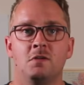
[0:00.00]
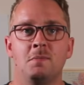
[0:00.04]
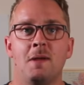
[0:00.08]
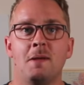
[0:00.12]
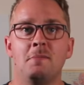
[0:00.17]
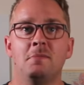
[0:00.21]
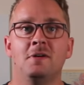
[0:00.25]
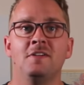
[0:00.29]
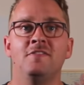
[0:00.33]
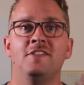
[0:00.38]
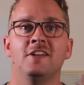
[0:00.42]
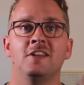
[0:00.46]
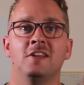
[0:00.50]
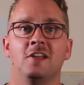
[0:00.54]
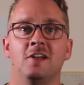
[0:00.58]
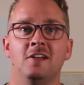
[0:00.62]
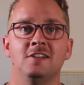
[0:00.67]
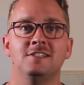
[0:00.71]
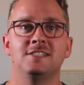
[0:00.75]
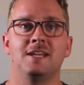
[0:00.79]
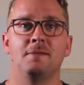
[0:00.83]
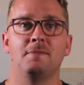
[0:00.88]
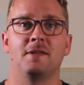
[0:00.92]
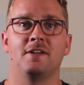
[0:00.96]
Remember, if you
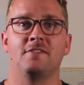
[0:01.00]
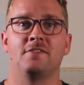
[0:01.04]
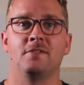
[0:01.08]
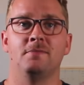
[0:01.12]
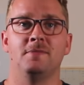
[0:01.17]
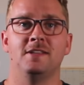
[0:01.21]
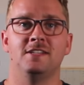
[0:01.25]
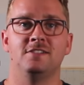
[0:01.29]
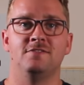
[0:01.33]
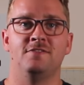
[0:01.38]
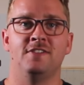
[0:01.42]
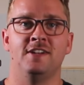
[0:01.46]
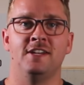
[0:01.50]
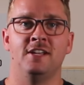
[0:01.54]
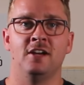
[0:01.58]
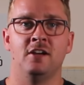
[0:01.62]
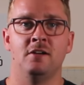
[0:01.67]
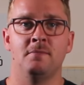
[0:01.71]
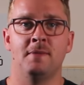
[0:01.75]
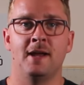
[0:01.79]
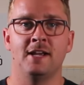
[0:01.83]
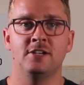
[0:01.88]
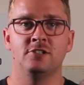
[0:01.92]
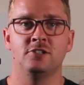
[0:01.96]
learned something from this
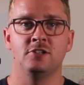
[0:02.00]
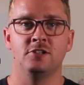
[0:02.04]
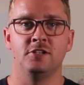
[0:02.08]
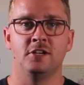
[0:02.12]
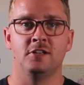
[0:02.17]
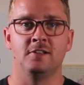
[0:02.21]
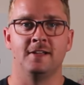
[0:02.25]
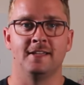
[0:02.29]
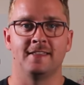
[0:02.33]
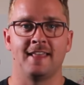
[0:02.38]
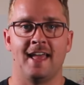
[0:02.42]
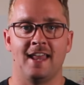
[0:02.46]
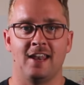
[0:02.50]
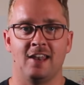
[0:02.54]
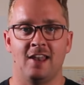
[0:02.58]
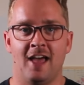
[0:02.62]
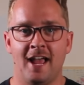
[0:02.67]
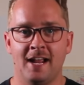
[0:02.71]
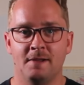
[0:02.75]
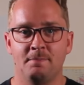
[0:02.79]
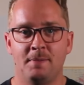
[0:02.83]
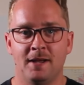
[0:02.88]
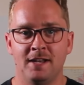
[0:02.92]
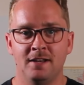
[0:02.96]
video, make sure you click that
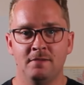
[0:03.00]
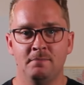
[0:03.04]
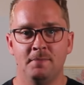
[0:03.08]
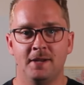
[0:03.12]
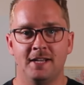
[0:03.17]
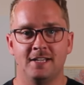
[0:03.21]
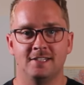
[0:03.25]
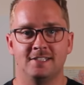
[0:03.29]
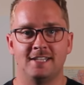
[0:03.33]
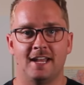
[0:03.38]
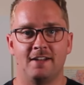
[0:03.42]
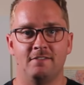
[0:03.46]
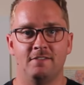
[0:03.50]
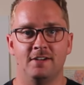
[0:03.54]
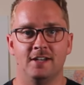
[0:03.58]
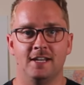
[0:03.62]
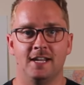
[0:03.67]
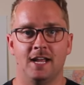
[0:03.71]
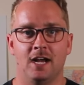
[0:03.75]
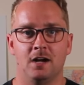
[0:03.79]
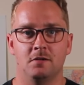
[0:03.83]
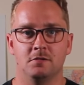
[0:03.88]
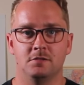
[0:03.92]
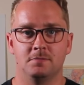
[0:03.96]
like button because that
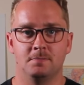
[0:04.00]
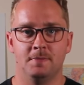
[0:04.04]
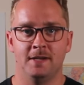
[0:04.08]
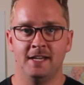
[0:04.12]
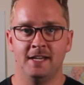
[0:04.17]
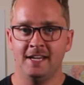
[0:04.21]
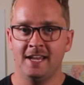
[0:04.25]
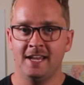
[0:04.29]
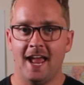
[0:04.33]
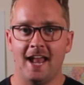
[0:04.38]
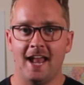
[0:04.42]
really helps me.